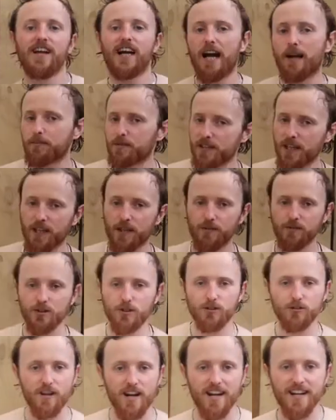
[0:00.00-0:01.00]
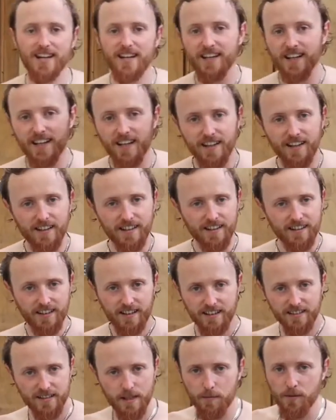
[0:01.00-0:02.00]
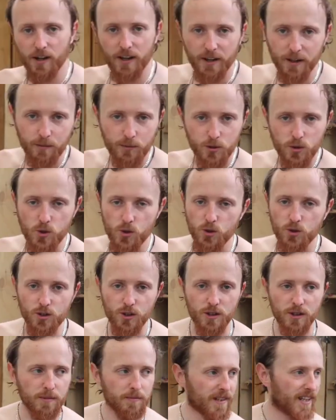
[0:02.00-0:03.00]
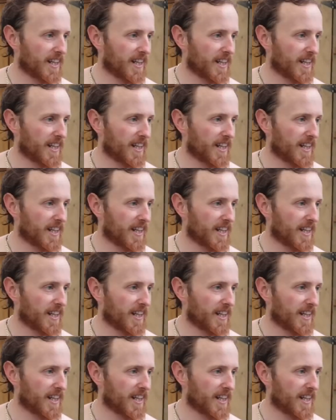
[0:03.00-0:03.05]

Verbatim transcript: Abseiling was great, the zip lining was awesome,